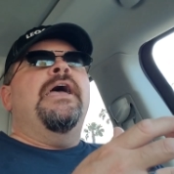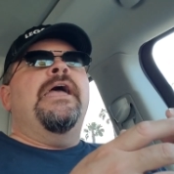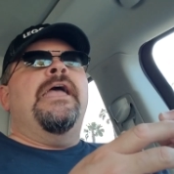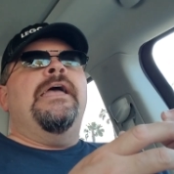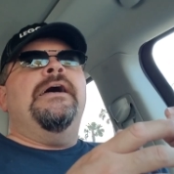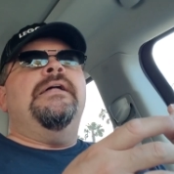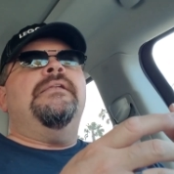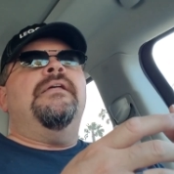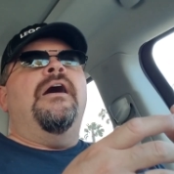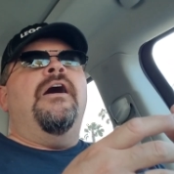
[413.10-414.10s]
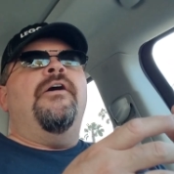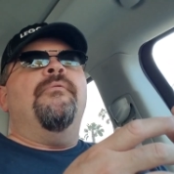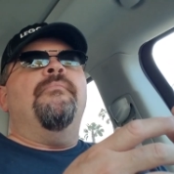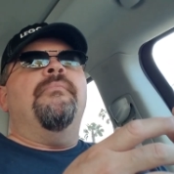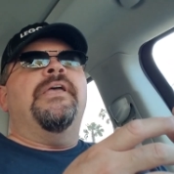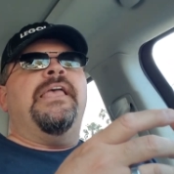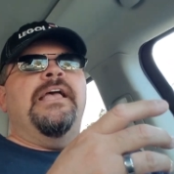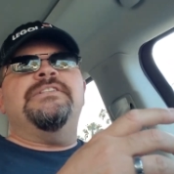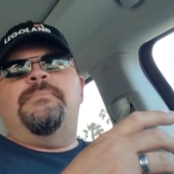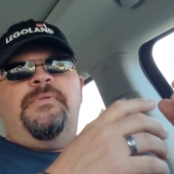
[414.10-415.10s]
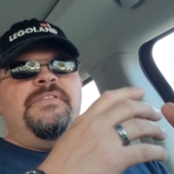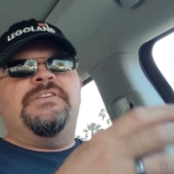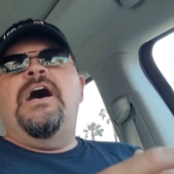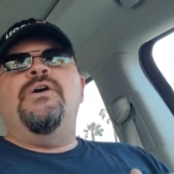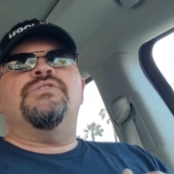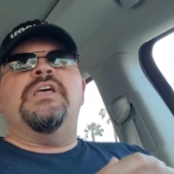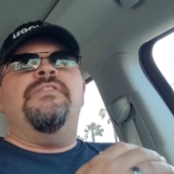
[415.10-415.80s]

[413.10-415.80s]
And um, he ends up in this house,